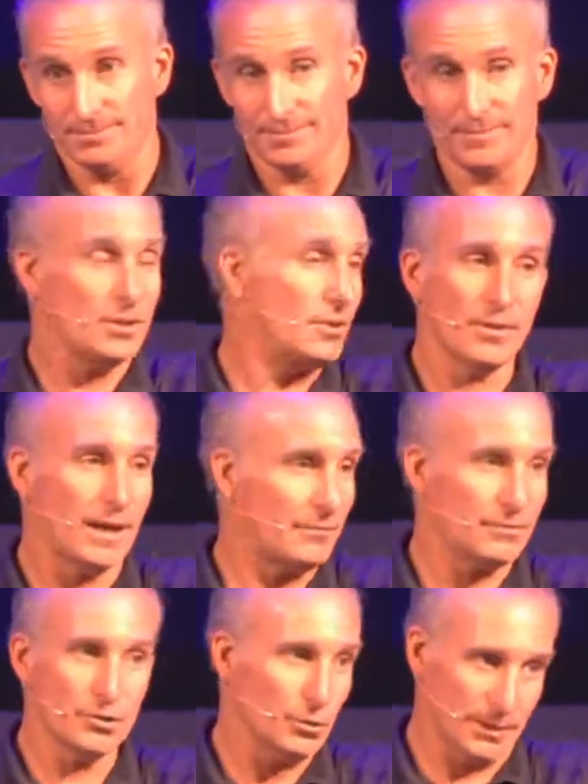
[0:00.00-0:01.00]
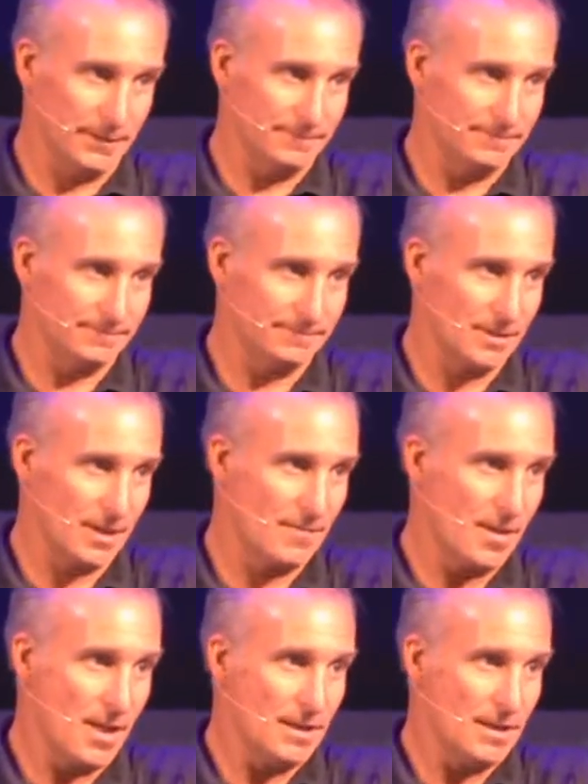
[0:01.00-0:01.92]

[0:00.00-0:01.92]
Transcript: Then you don't have to do it. Okay?